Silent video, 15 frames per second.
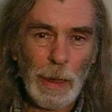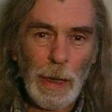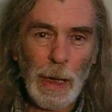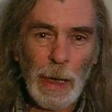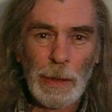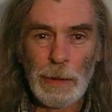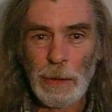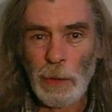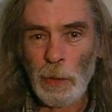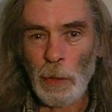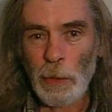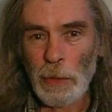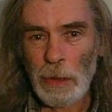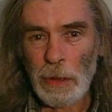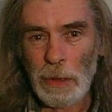and
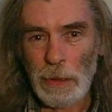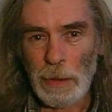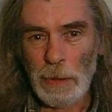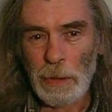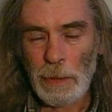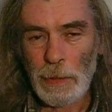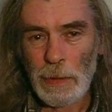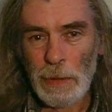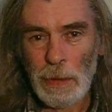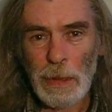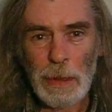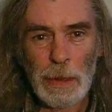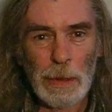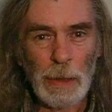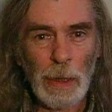already
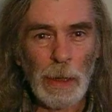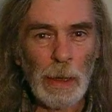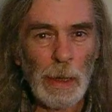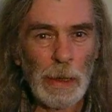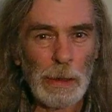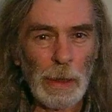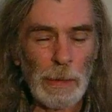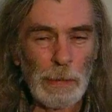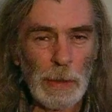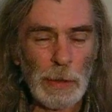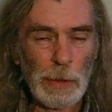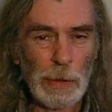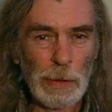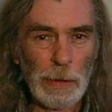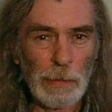seeing higher
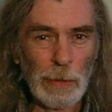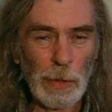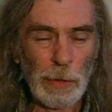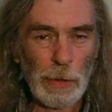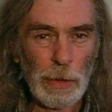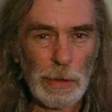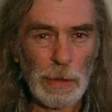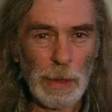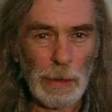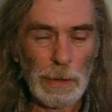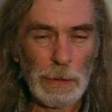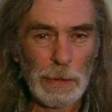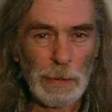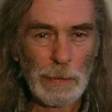dimensions of consciousness.